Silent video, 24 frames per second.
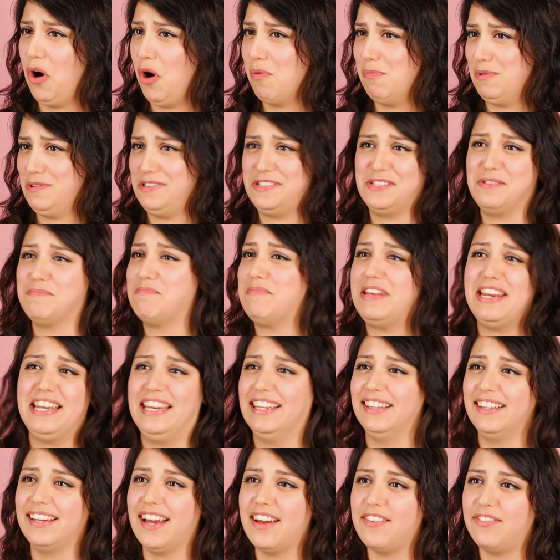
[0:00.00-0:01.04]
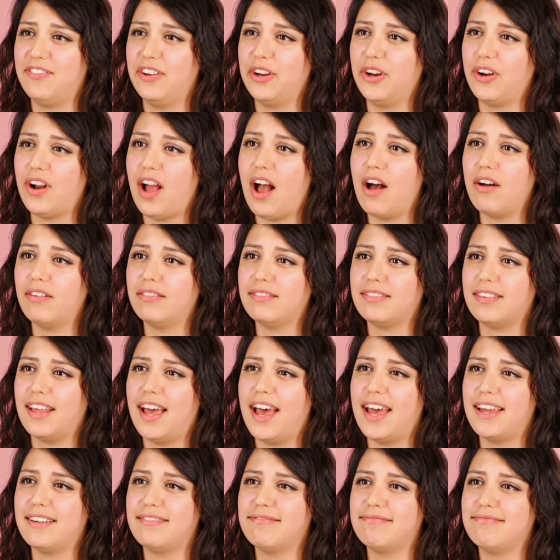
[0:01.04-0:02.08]
Almost immediately I figured out
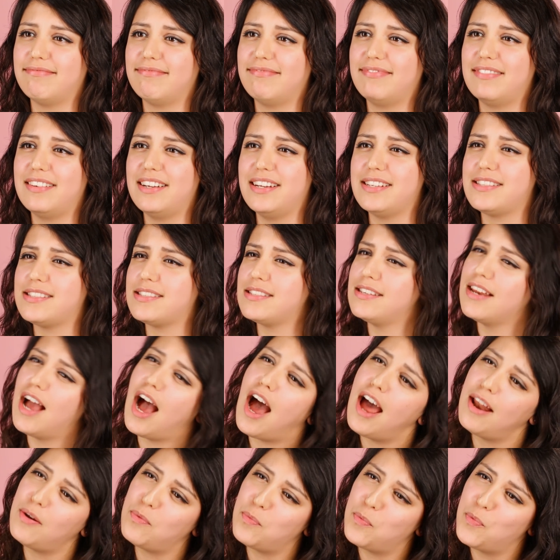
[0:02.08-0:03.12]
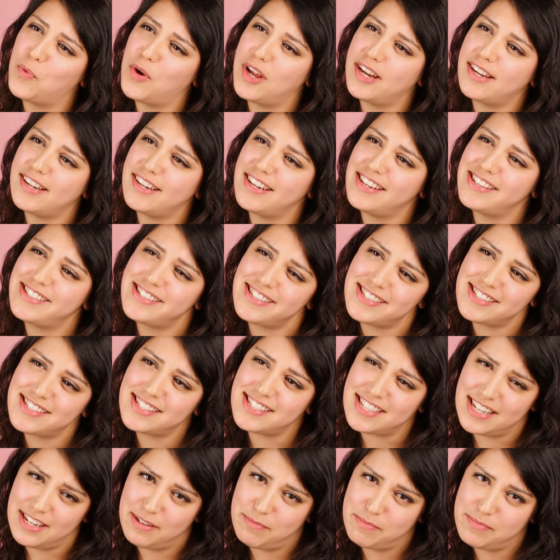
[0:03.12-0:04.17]
that it's not what it
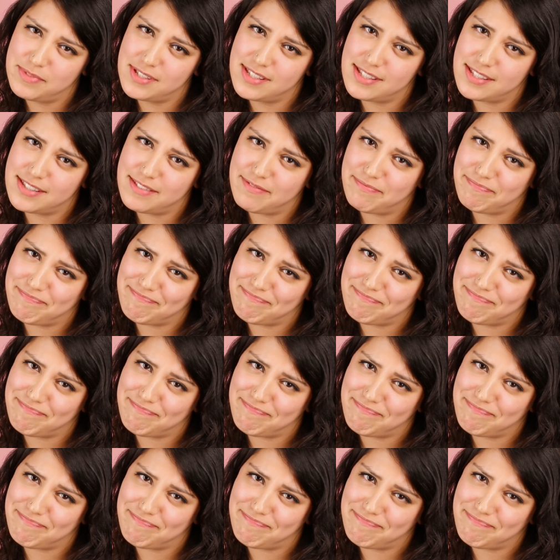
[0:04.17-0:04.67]
seems.